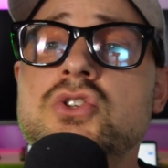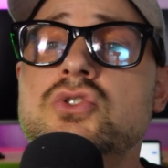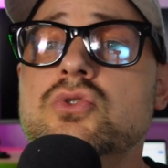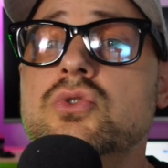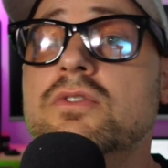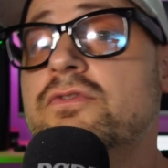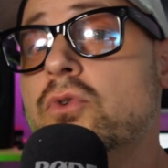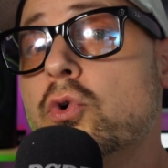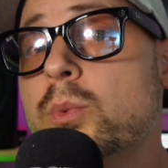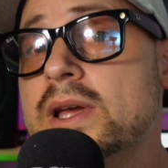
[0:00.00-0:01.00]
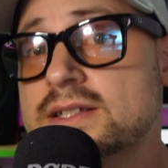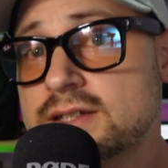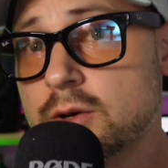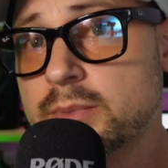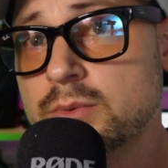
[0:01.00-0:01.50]
2 to 4 weeks
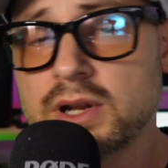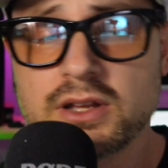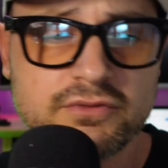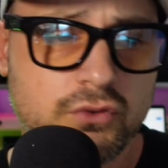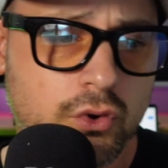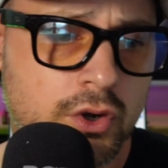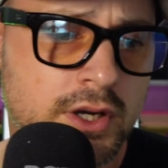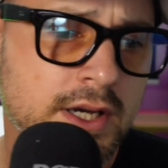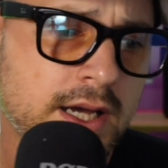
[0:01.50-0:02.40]
that I'll be running it for.